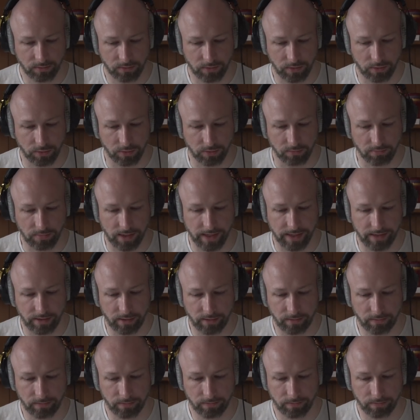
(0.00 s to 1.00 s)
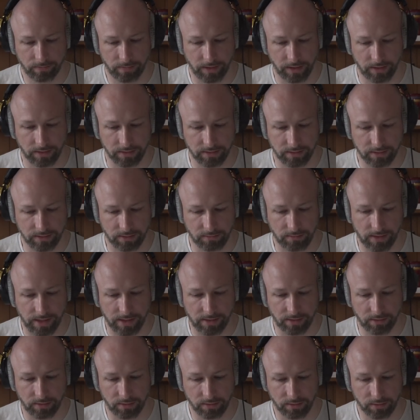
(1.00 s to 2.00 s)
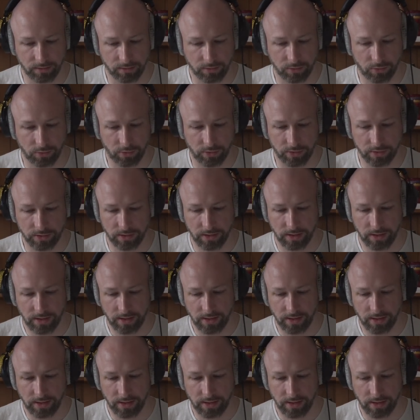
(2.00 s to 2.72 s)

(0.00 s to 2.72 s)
we do it minor because it's a minor chord.